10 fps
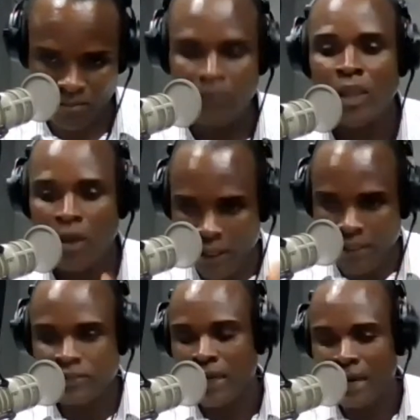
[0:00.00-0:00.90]
Okay,
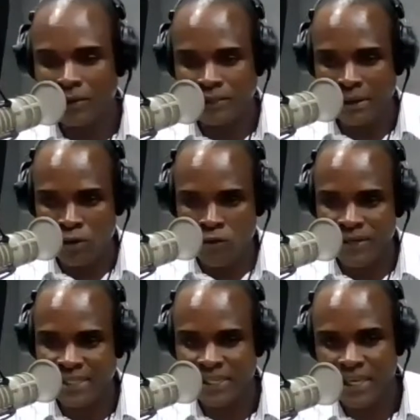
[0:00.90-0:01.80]
so I'll go over that
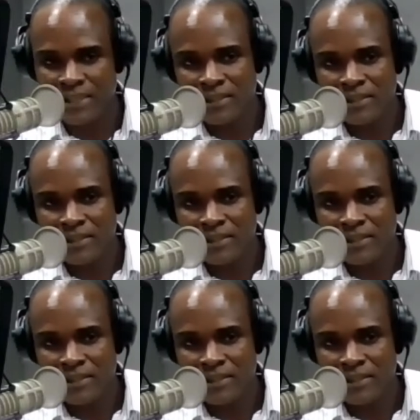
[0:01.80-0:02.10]
again.